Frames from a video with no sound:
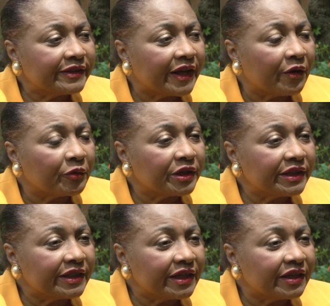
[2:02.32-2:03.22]
that we
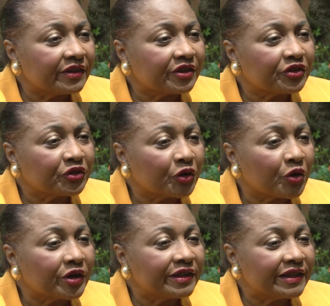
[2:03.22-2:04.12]
did, the
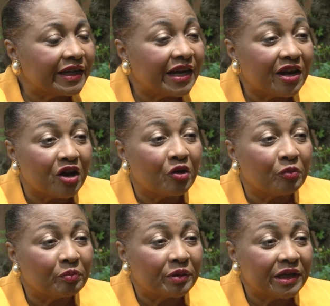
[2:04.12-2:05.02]
stories that help
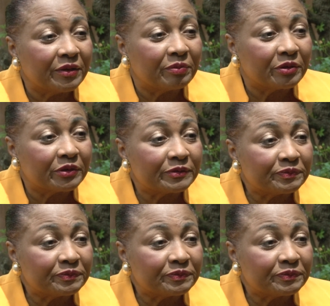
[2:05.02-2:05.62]
people,